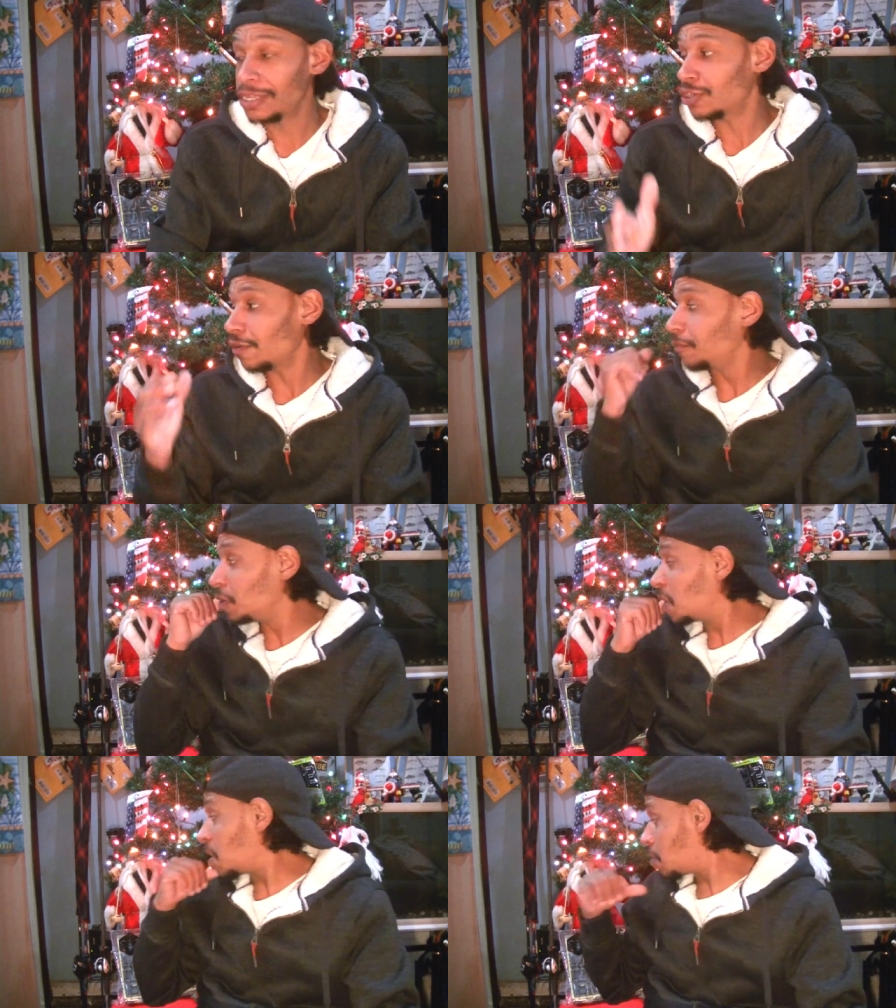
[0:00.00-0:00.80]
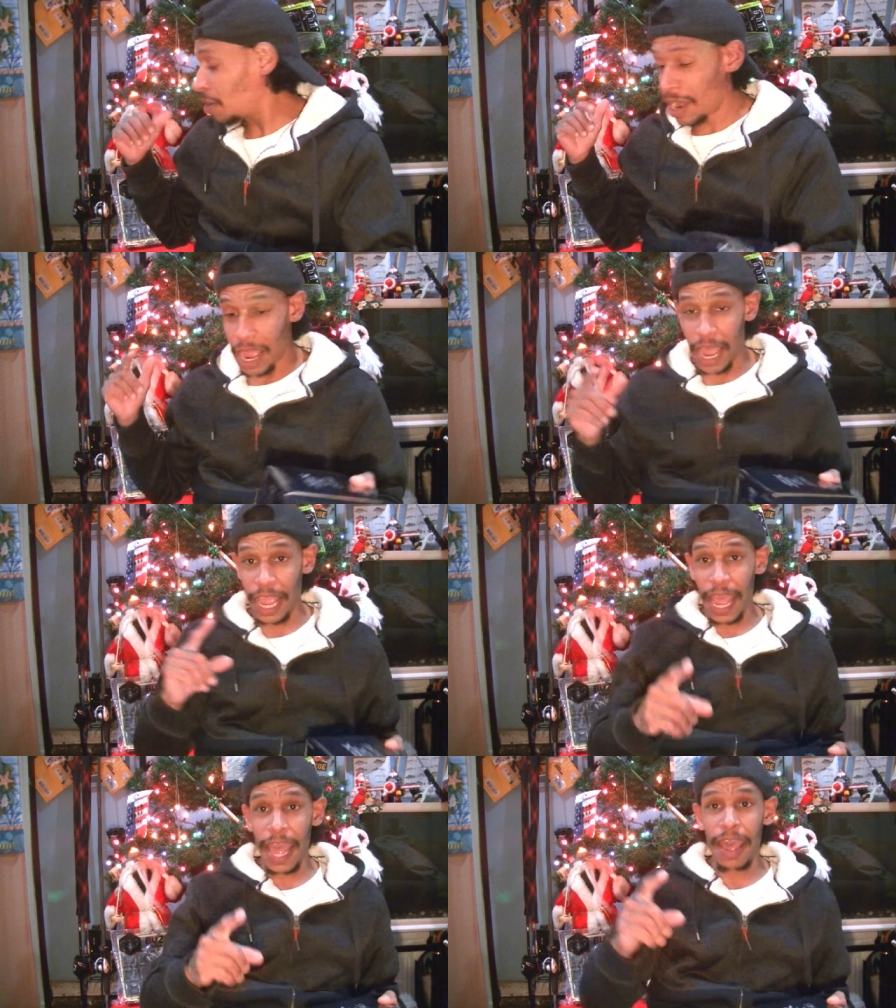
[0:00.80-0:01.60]
So if you know, I
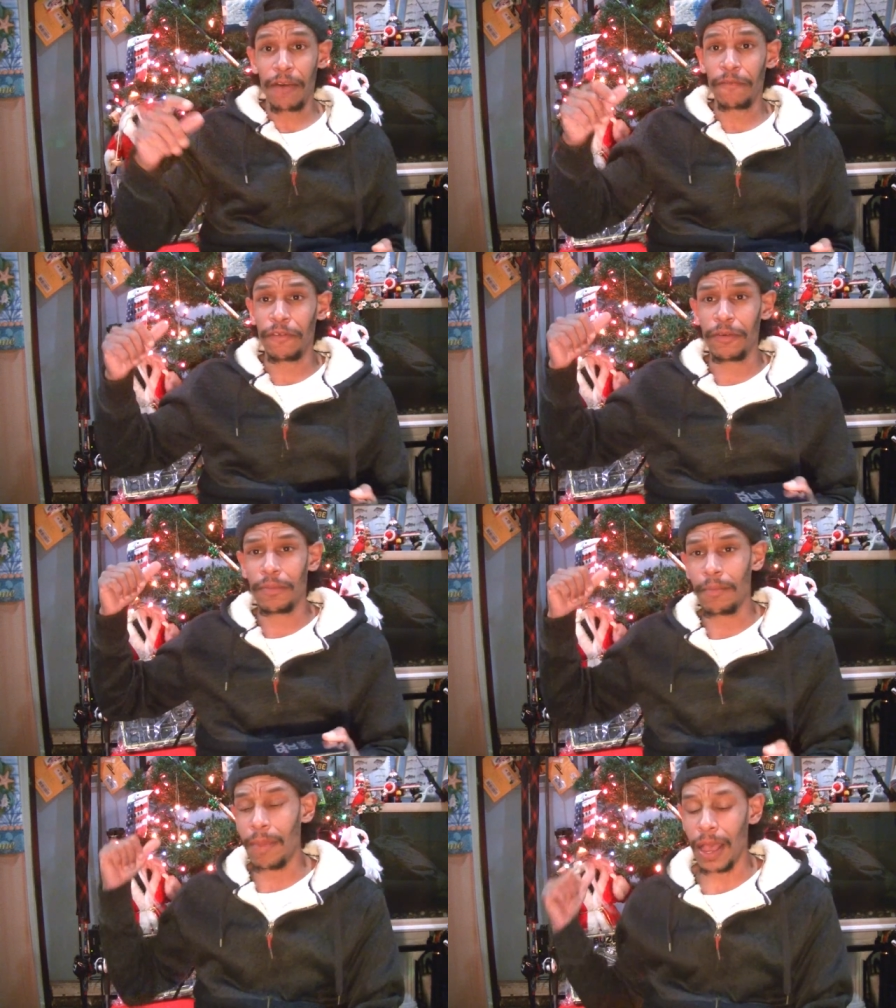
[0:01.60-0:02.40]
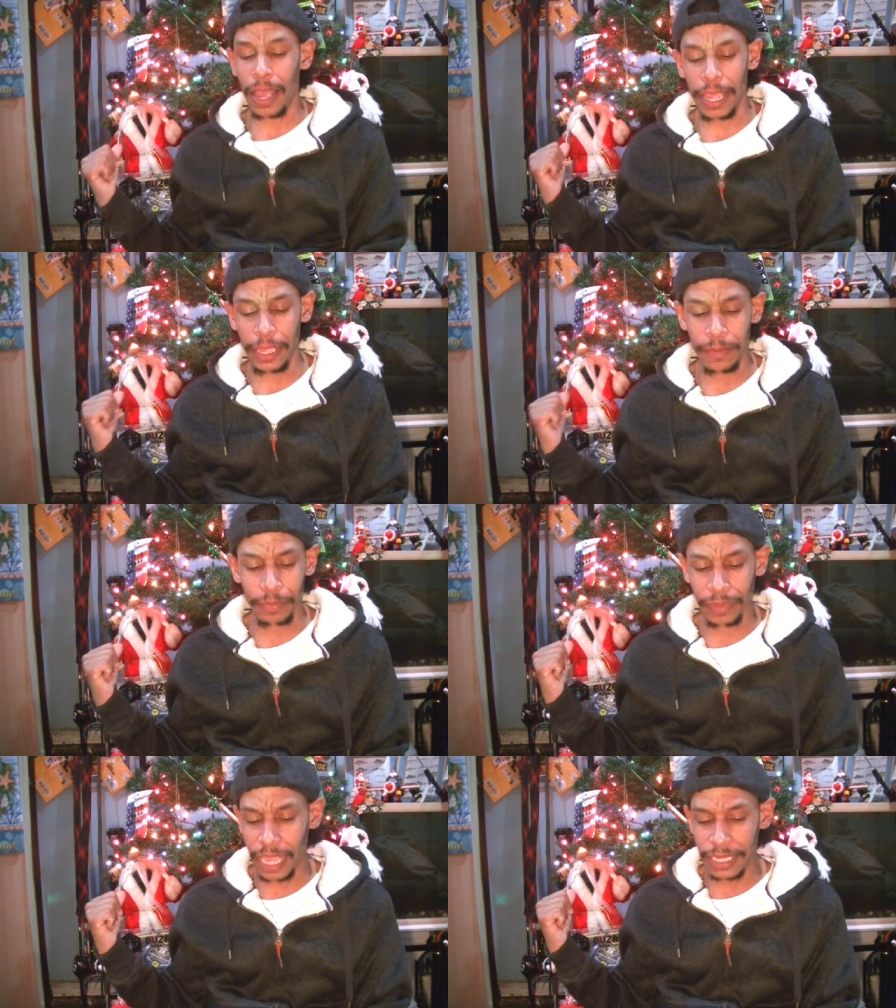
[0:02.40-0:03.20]
have my
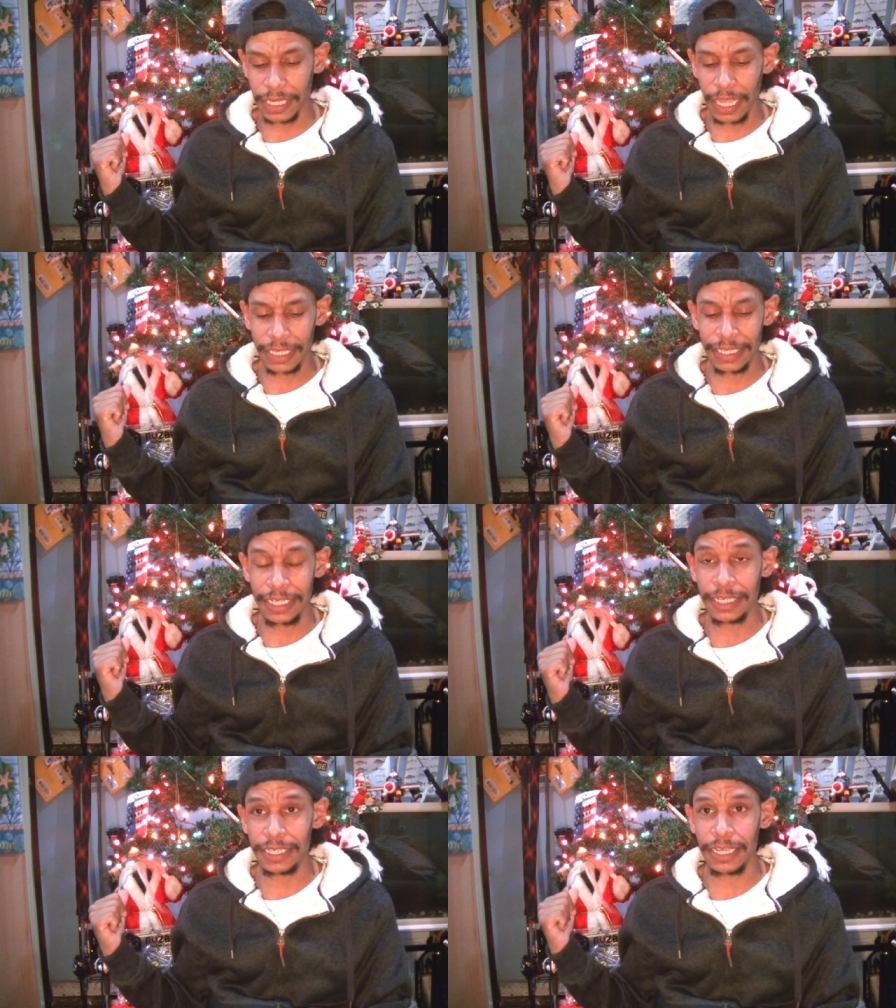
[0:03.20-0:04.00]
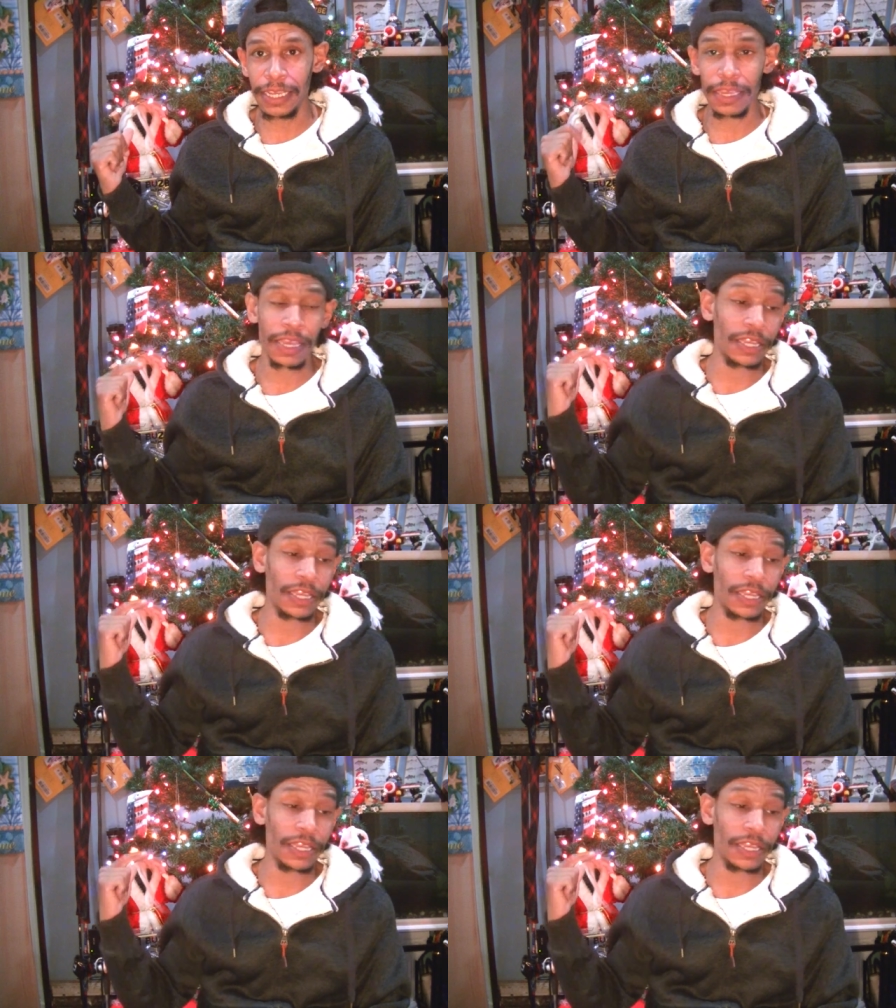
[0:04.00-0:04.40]
SLX DC,